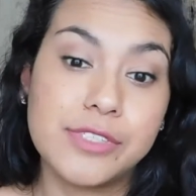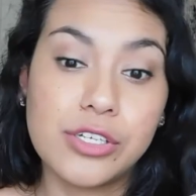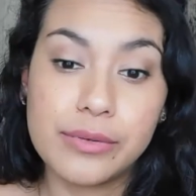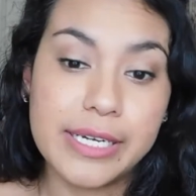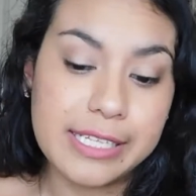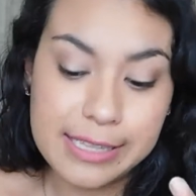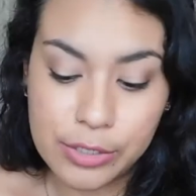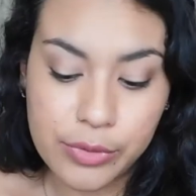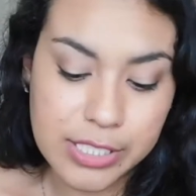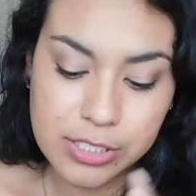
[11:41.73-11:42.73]
They're already
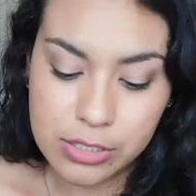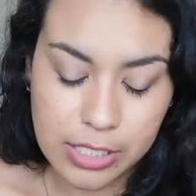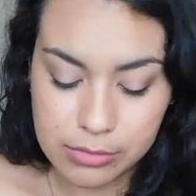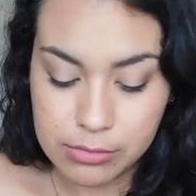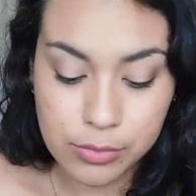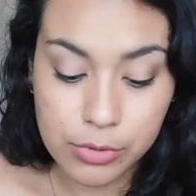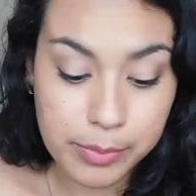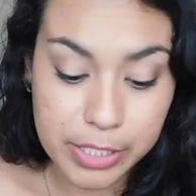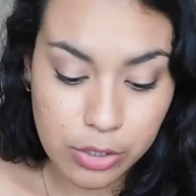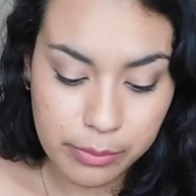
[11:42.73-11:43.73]
liquidy, so there will
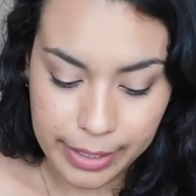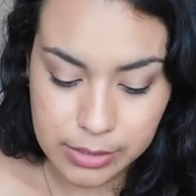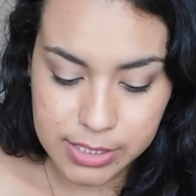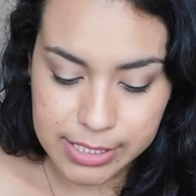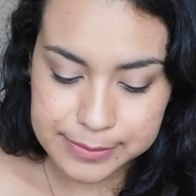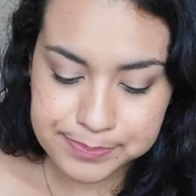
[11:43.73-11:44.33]
be no melting.